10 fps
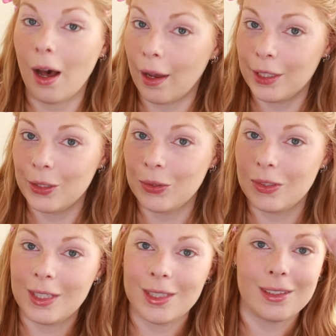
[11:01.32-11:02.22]
I
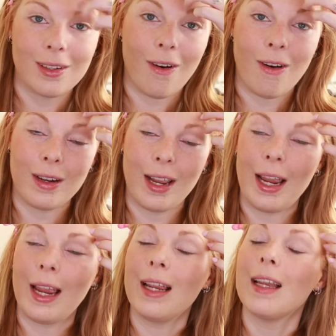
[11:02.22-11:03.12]
use this on
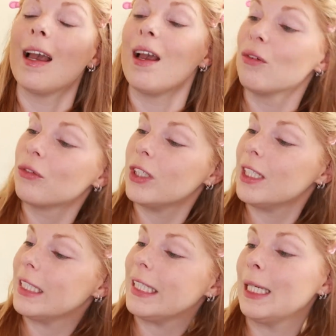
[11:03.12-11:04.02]
a
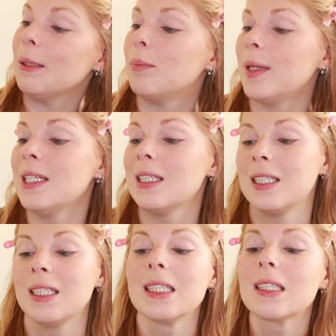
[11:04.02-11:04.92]
everyday
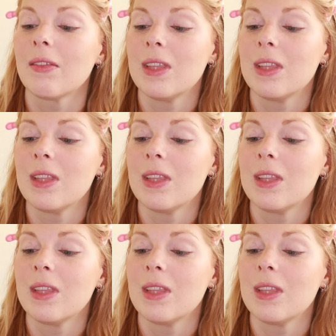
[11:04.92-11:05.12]
basis.